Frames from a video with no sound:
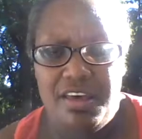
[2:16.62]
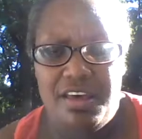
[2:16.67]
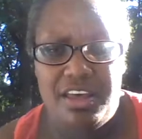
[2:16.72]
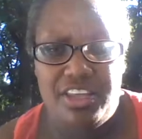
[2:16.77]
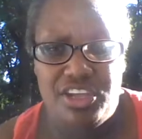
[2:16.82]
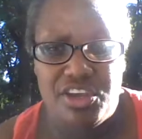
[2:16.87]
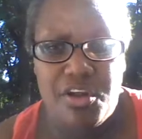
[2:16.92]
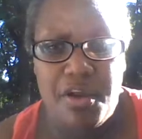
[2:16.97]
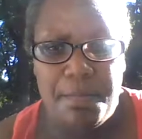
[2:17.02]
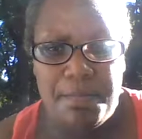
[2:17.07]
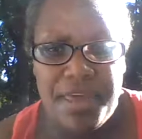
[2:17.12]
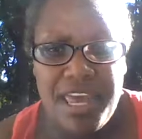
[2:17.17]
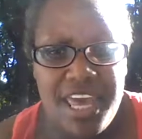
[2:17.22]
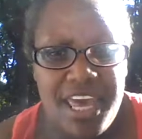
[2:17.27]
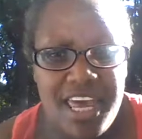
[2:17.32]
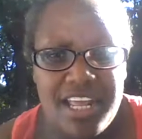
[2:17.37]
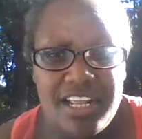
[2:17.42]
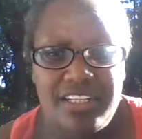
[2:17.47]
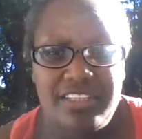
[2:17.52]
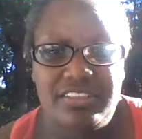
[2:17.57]

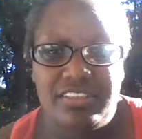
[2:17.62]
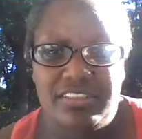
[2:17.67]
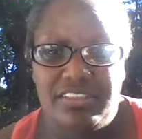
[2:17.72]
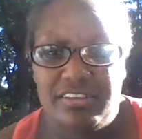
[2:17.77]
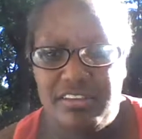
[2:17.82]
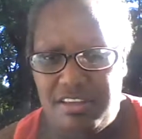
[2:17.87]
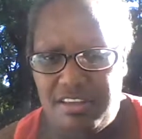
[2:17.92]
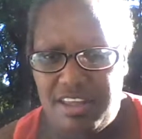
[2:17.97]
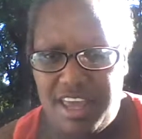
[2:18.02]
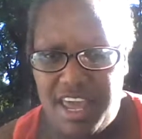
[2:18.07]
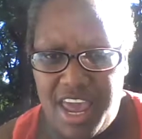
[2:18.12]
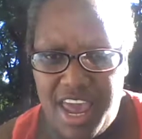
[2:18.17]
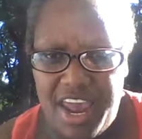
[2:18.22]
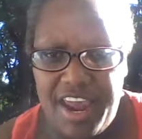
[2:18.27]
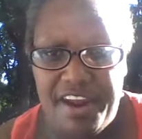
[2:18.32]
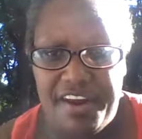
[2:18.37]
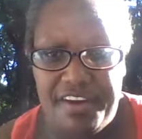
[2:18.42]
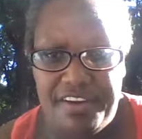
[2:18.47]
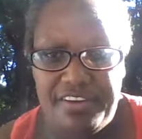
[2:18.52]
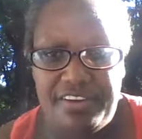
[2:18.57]
European
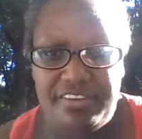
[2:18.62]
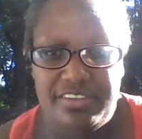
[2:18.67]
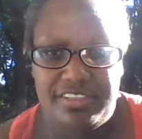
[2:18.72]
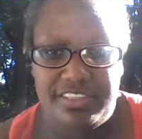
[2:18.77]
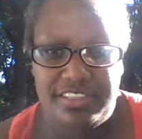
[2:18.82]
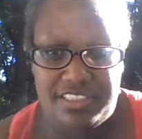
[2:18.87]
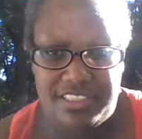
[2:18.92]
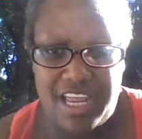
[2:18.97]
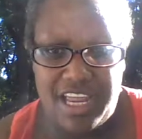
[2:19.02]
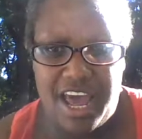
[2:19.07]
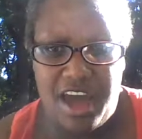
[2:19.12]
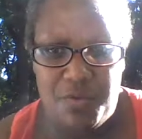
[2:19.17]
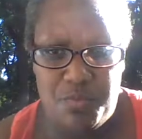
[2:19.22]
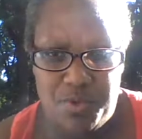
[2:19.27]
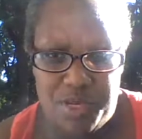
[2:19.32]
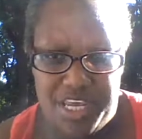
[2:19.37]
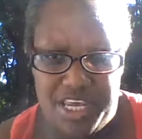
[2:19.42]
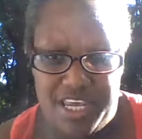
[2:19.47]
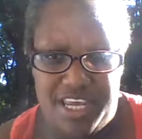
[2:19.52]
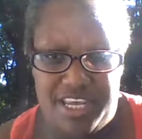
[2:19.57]
hair style
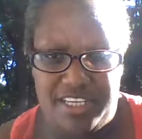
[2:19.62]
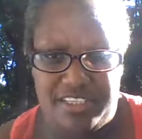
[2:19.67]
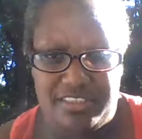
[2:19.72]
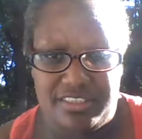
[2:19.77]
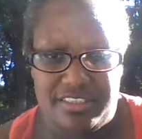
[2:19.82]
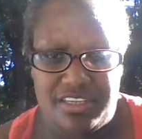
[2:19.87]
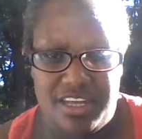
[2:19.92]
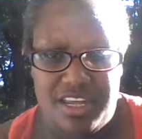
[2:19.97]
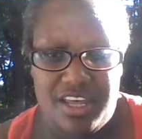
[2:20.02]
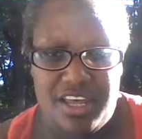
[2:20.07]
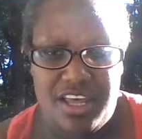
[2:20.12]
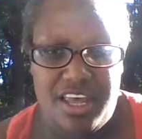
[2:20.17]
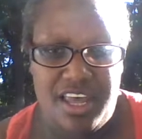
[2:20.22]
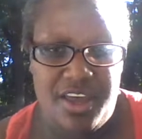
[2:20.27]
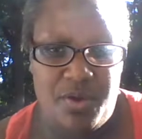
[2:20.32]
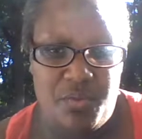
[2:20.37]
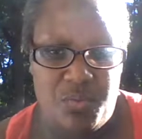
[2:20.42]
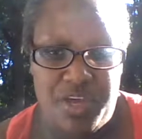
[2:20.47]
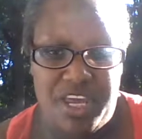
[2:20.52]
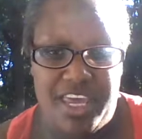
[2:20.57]
wigs
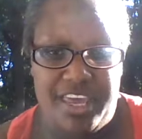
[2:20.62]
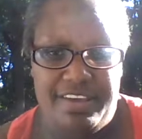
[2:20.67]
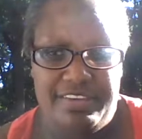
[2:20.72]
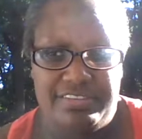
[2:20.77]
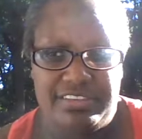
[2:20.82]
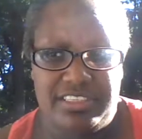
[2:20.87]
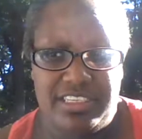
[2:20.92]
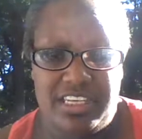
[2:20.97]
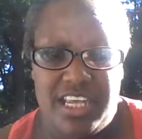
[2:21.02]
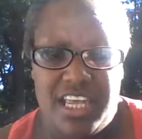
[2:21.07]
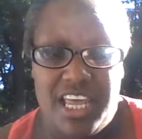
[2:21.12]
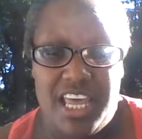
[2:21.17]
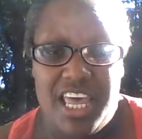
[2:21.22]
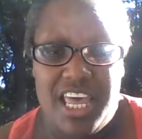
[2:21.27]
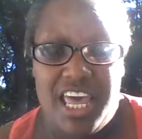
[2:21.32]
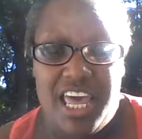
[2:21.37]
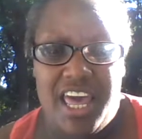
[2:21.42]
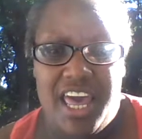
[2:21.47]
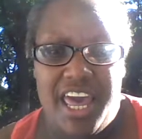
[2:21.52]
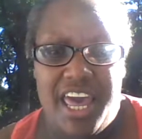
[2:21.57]
and weaves
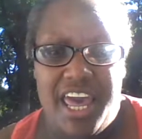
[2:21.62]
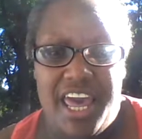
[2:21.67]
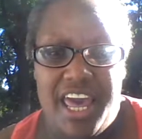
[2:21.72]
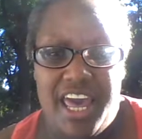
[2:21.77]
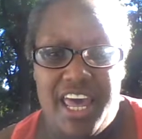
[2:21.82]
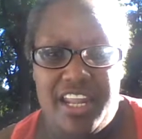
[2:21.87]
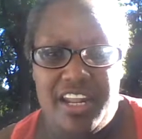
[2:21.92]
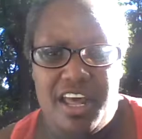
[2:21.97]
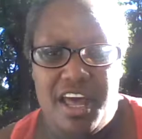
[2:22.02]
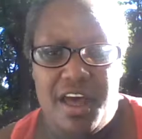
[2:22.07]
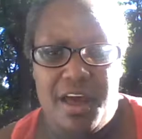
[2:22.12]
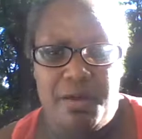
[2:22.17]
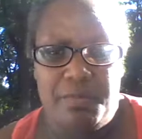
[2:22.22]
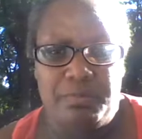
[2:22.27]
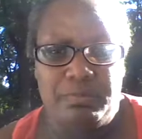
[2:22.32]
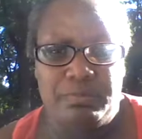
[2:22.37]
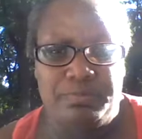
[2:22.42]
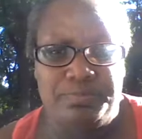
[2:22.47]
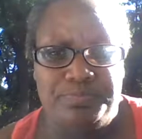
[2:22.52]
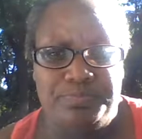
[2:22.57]
and
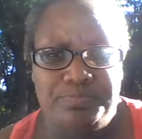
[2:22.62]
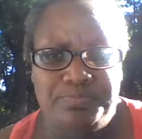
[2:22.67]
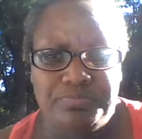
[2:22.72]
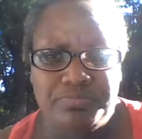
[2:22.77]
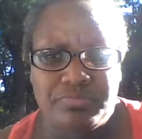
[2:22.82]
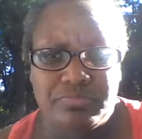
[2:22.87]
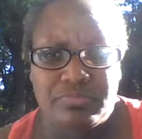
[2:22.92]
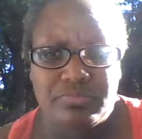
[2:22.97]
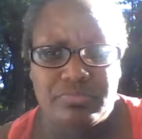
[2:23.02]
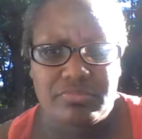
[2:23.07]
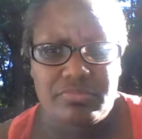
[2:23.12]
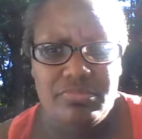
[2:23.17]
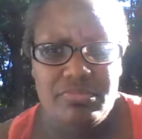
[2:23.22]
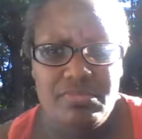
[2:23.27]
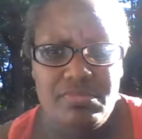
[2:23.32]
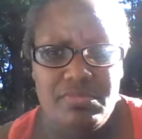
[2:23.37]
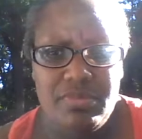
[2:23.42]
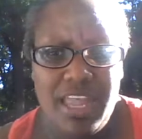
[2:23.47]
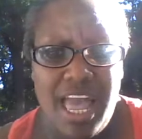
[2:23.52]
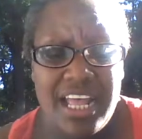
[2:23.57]
um,
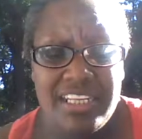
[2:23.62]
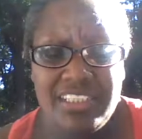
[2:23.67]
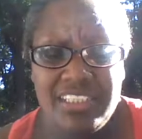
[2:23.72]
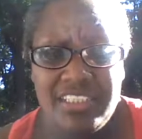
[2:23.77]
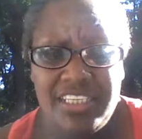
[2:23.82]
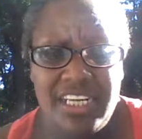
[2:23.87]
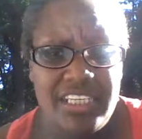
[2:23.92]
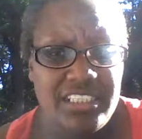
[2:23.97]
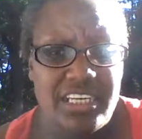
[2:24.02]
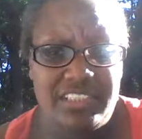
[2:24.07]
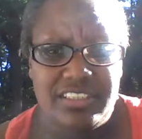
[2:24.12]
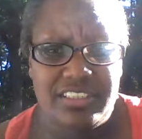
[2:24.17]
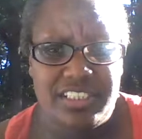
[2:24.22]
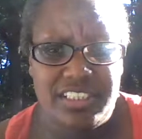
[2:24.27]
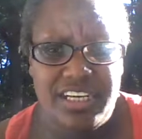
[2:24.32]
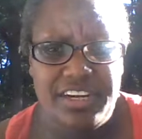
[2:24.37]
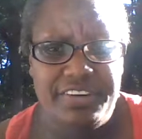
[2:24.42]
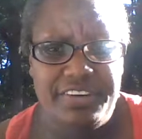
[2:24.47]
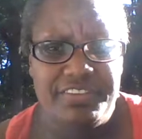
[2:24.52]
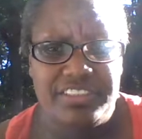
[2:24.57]
I just think there's a
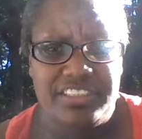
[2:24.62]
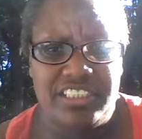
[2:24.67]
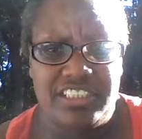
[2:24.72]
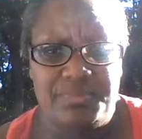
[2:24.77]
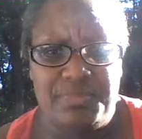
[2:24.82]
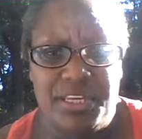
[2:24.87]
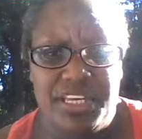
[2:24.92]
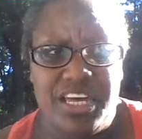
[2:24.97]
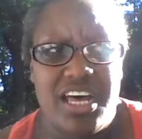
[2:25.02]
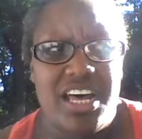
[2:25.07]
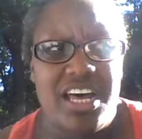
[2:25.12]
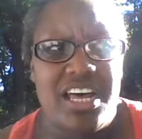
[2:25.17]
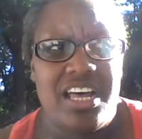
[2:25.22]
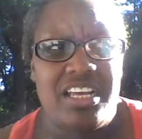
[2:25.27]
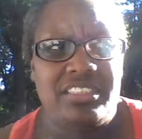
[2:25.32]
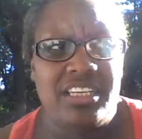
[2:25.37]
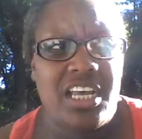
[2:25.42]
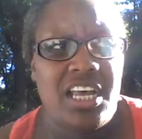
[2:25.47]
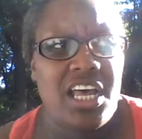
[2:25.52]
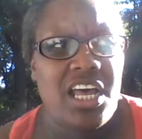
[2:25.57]
difference just
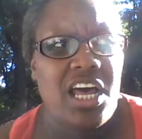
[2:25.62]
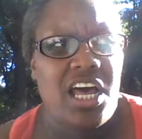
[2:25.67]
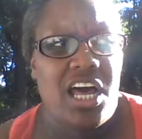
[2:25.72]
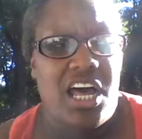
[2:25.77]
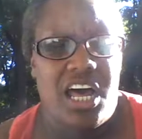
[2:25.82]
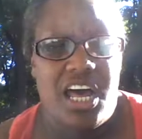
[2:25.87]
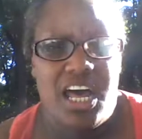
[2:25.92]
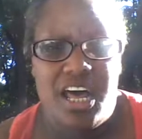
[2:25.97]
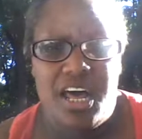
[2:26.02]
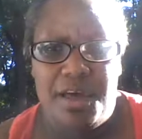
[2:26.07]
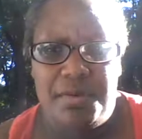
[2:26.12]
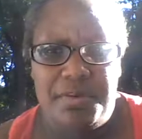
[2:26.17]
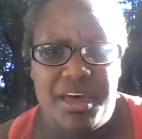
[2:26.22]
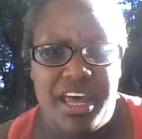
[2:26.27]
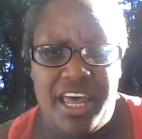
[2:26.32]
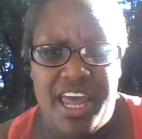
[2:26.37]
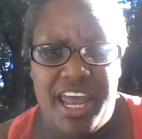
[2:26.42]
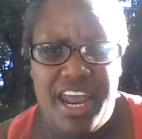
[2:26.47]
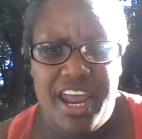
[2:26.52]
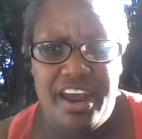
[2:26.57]
because uh,
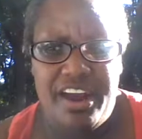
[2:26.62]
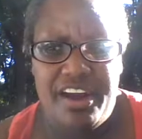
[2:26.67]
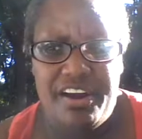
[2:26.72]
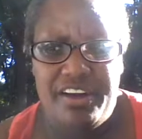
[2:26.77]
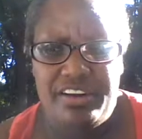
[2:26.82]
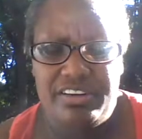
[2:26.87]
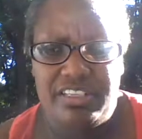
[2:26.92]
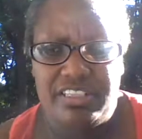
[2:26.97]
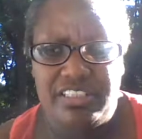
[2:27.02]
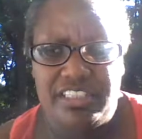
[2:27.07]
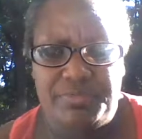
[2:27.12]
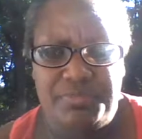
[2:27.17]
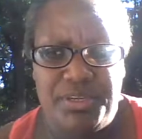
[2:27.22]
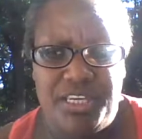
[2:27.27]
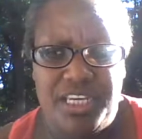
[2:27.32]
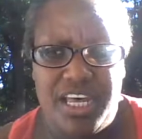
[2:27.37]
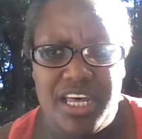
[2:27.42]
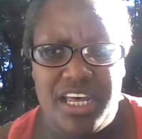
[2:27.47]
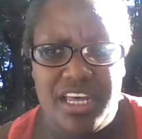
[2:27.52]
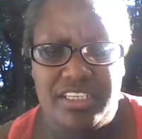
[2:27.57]
a hair just
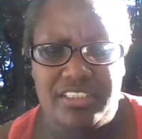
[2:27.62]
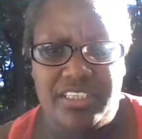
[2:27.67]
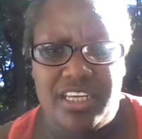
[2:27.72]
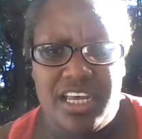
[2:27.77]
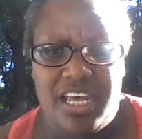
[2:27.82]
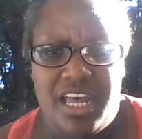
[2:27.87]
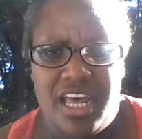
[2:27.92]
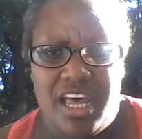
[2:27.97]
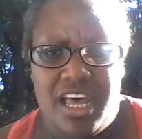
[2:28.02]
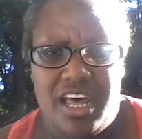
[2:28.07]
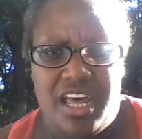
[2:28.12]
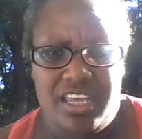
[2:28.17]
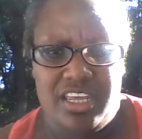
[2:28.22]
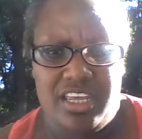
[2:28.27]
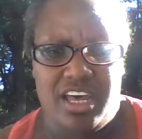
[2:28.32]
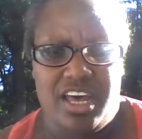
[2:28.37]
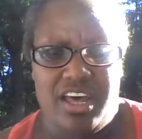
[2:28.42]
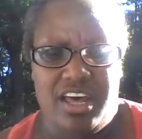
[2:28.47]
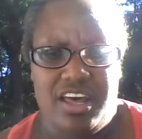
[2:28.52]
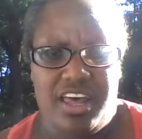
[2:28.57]
because
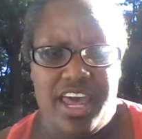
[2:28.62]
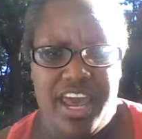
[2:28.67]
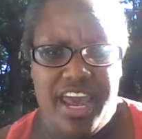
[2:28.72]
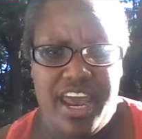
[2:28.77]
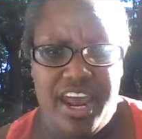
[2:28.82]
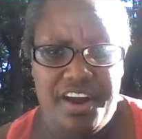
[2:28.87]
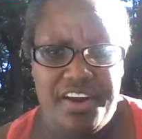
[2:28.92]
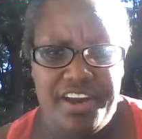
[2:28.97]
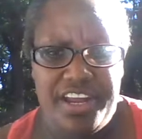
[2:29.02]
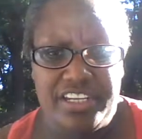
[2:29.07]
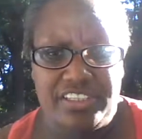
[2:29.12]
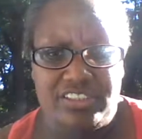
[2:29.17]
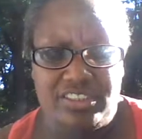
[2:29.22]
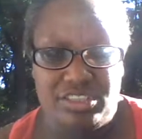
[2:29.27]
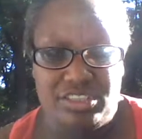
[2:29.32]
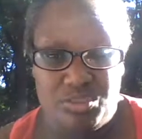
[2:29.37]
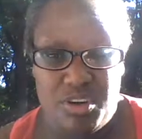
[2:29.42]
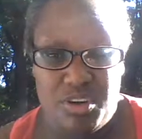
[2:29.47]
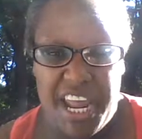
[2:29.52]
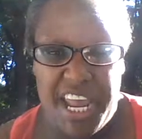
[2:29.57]
uh, hair is
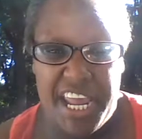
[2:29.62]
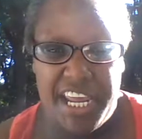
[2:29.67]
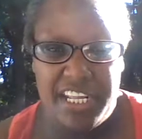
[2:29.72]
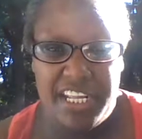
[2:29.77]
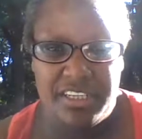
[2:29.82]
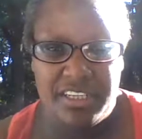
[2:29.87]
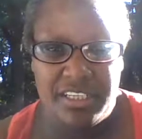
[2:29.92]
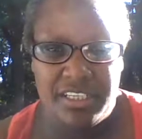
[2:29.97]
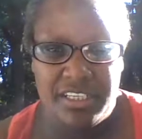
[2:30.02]
straight